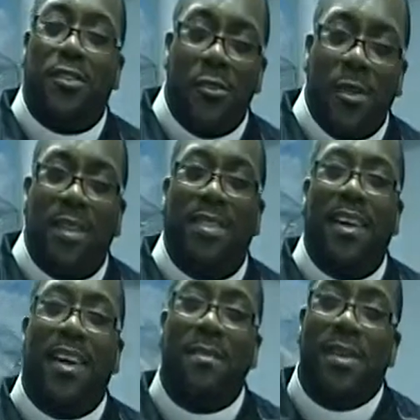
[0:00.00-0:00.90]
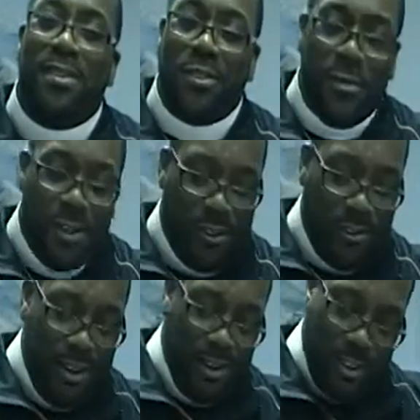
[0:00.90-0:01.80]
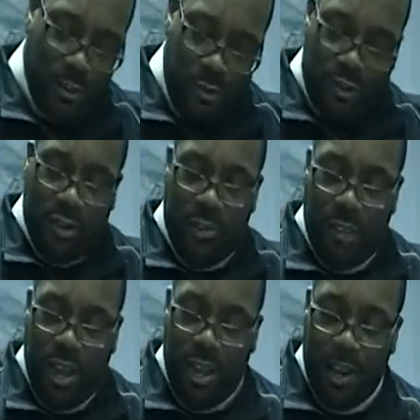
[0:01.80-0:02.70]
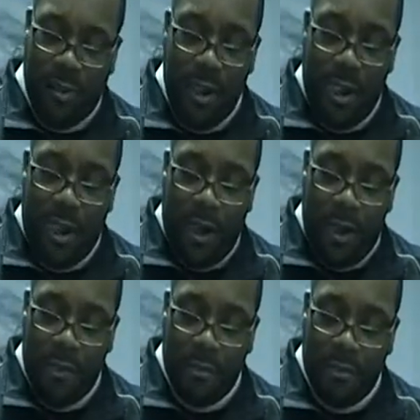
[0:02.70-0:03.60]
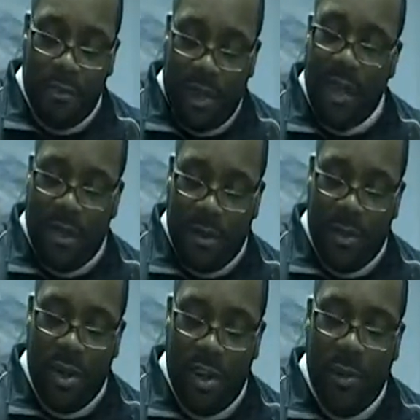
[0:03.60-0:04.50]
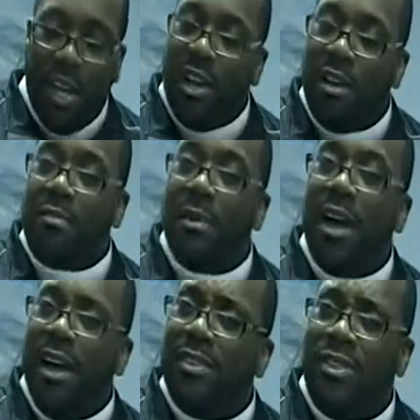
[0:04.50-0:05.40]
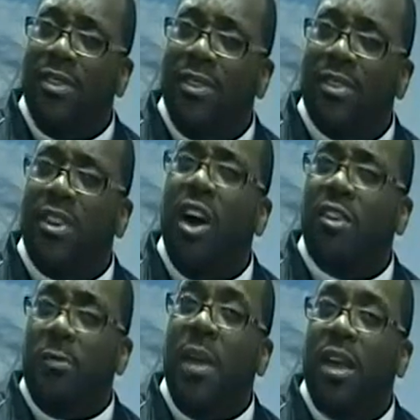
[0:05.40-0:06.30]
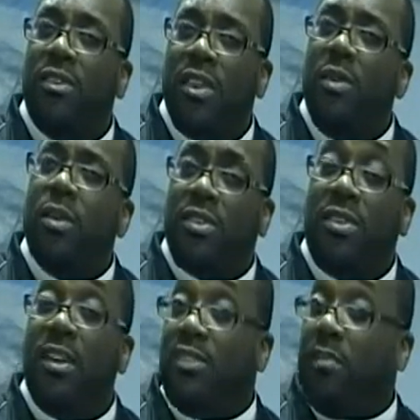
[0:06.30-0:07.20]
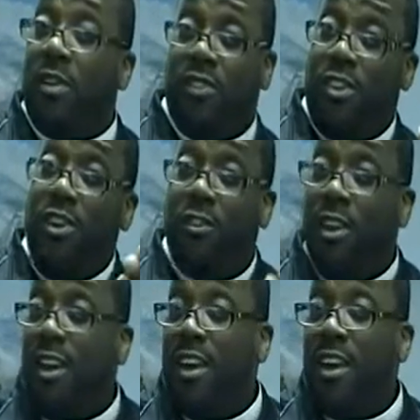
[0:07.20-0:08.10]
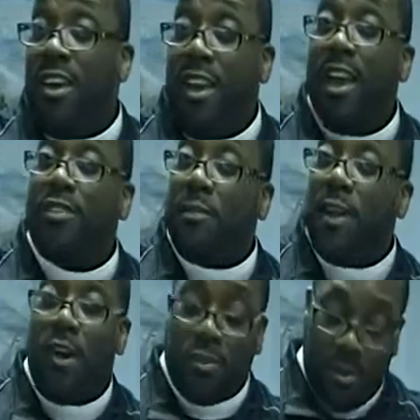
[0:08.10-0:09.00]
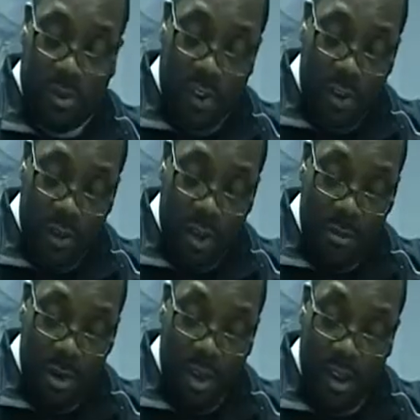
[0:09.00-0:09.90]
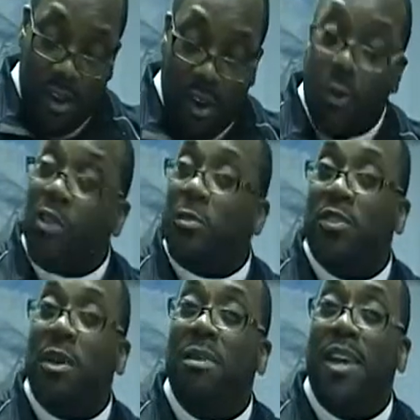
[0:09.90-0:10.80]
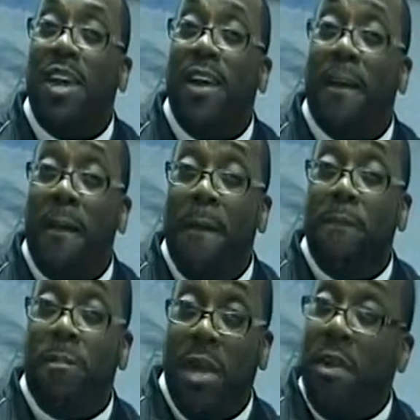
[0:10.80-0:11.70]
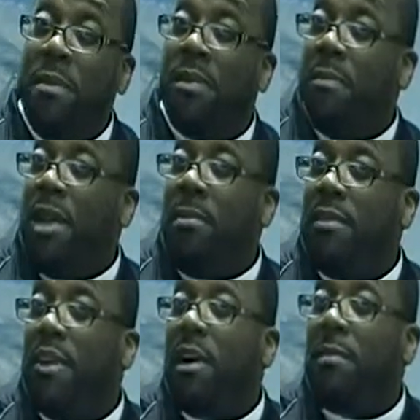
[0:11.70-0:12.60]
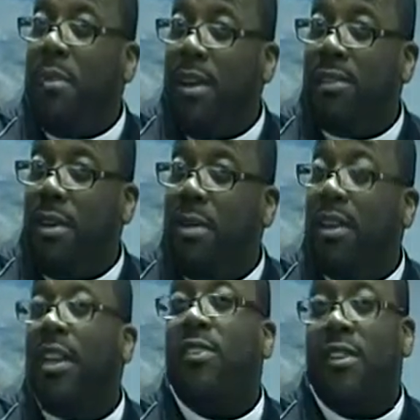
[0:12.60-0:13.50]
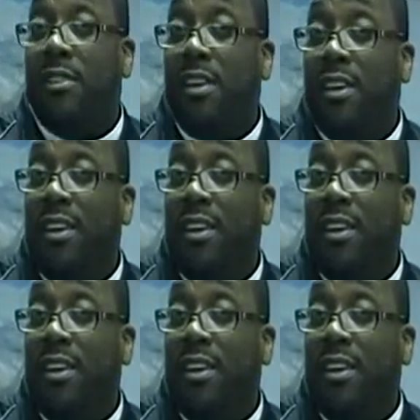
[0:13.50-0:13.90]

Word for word: a two-way thing. Amen. It's a two-way street. It's a reciprocated um, thing. We need, we need to hear from God too because God speaks and he wants to say something to you. He has something awesome to tell you. Amen. you going to whisper something in your ear. Maybe, maybe in a couple of minutes. Amen. Listen.